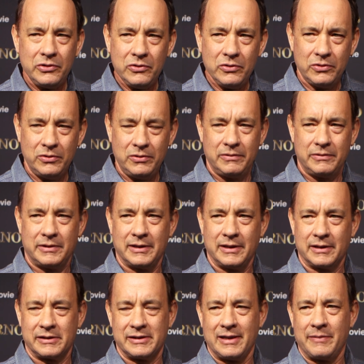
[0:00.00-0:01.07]
to the
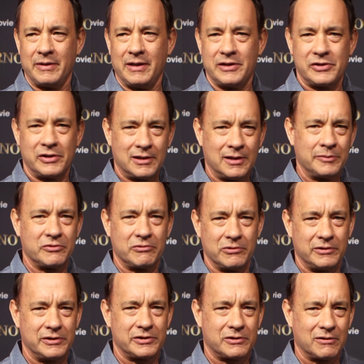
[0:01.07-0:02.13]
examination comes
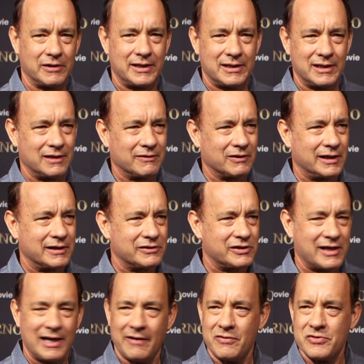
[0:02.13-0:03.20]
through these great kind of like
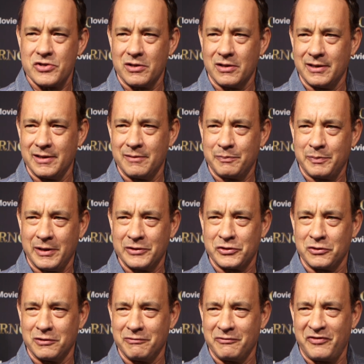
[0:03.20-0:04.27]
scavenger hunt
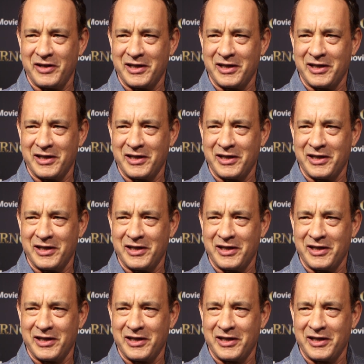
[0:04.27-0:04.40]
puzzle